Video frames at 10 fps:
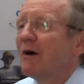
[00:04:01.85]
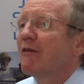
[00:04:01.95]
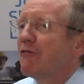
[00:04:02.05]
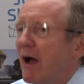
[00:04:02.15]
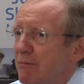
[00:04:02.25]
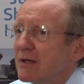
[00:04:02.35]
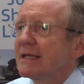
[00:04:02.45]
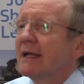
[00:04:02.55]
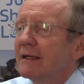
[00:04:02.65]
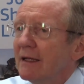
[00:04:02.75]
but
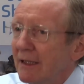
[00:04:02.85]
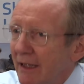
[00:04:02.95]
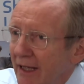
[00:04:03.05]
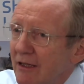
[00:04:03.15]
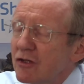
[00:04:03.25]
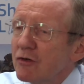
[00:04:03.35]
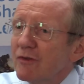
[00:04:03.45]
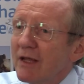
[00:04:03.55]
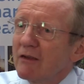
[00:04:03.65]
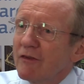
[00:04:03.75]
5% in
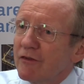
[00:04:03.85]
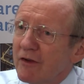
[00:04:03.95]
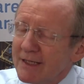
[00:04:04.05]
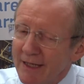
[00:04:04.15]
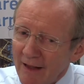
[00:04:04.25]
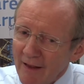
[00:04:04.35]
2030.